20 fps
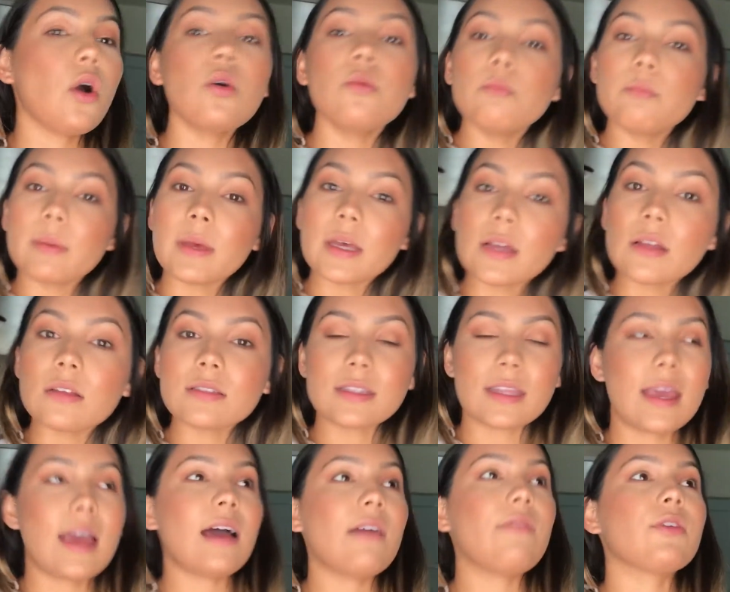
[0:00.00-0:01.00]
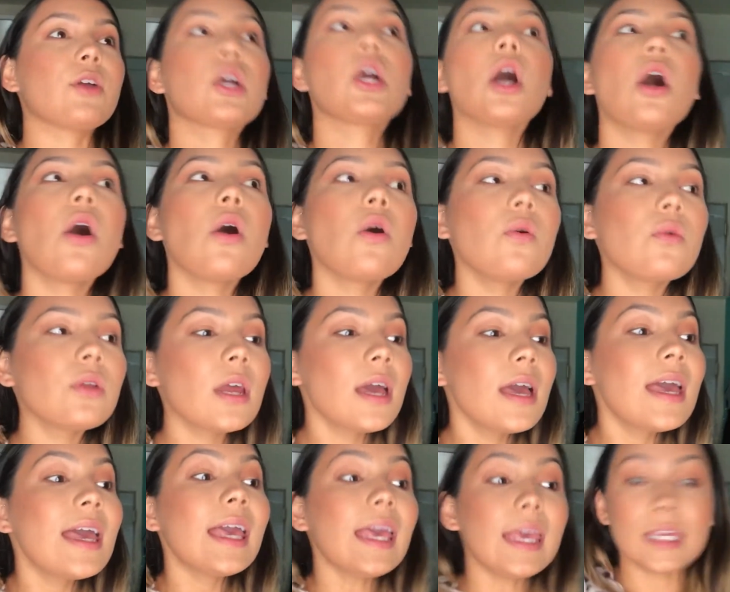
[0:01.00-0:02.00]
own bills, they have their own
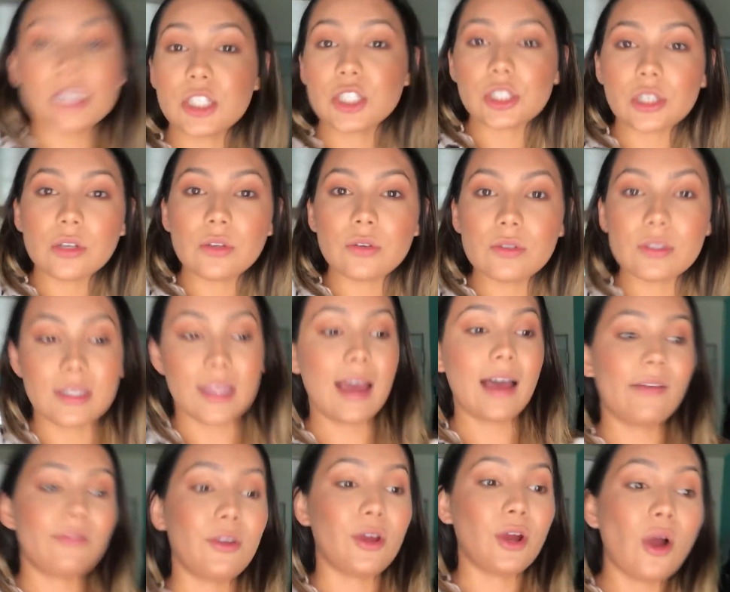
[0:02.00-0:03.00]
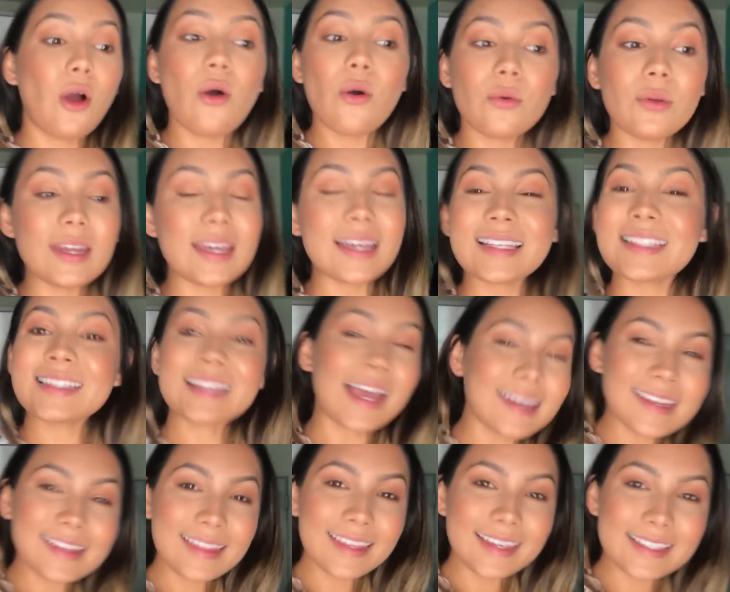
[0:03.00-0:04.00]
issues, they have their own
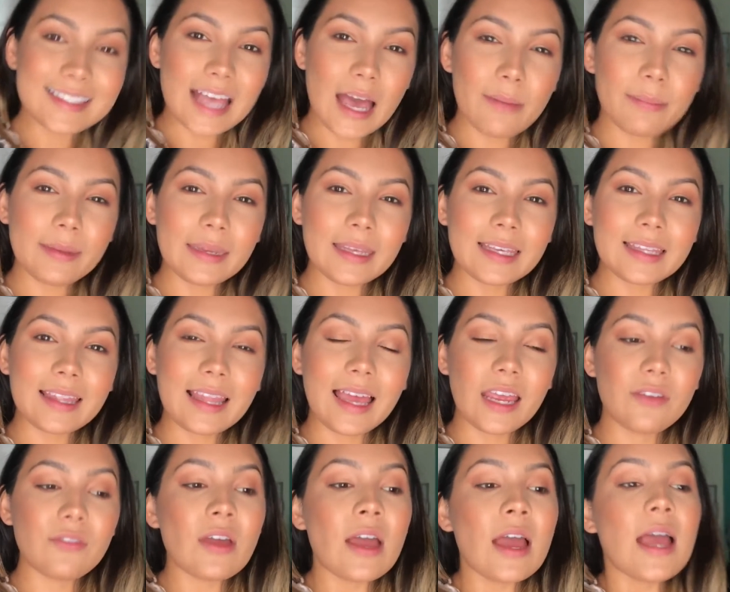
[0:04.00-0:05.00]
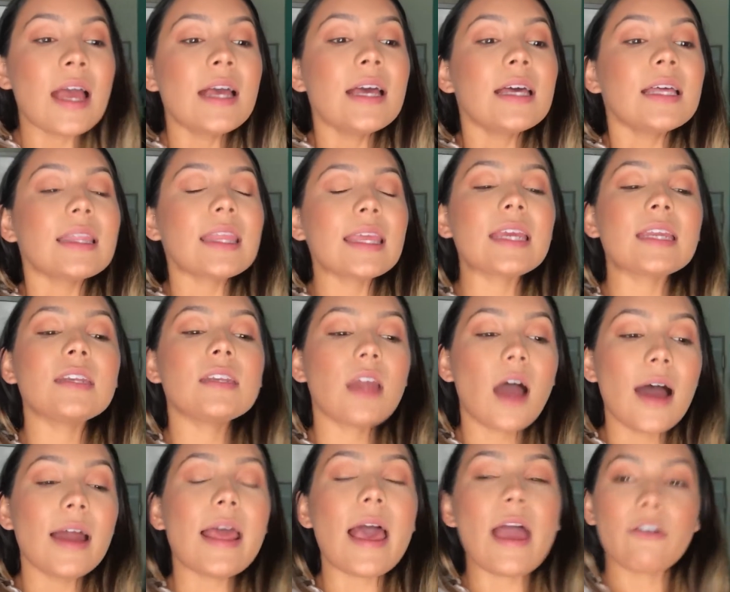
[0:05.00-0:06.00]
exciting things happening in life. Like,
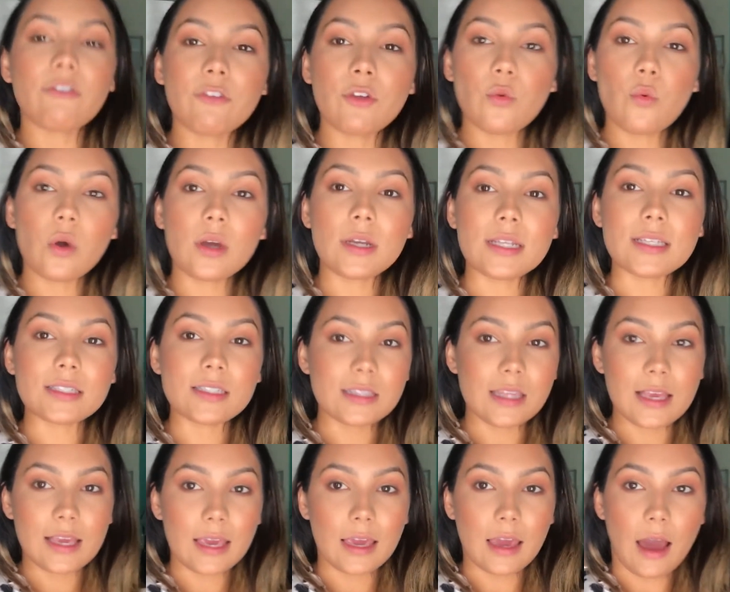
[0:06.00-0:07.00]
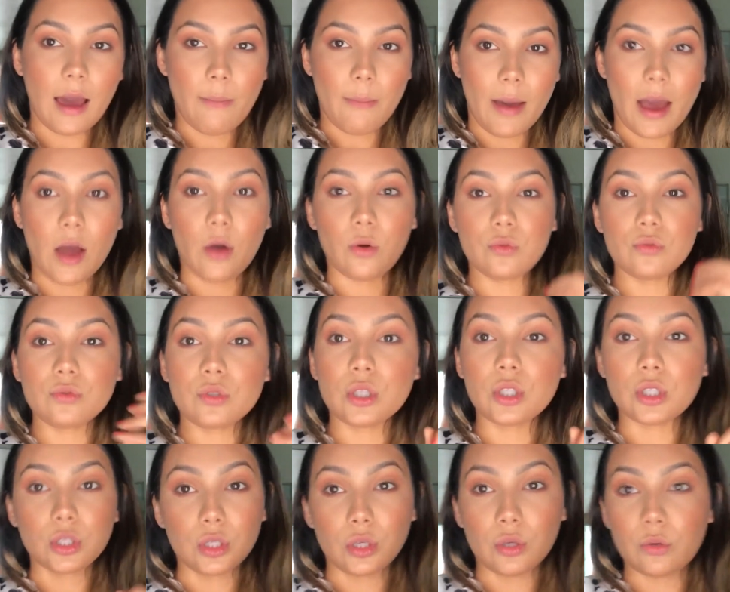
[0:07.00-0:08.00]
not everyone is thinking about
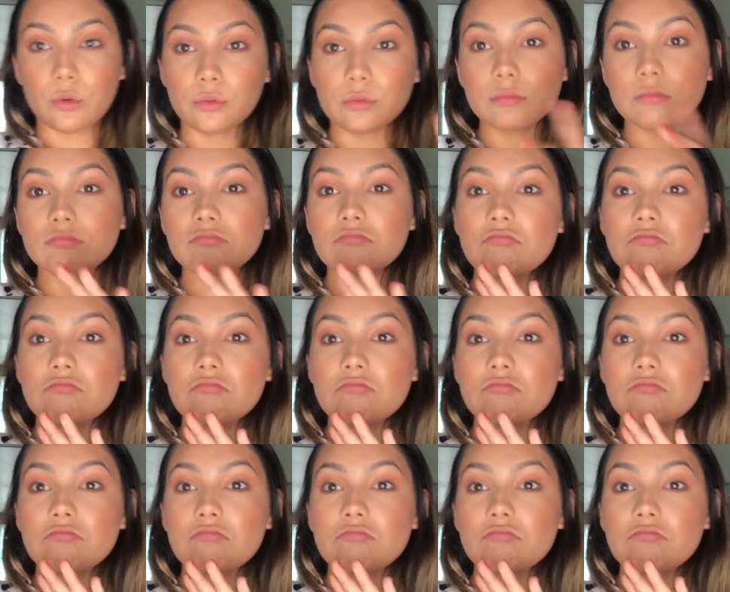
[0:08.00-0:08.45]
you.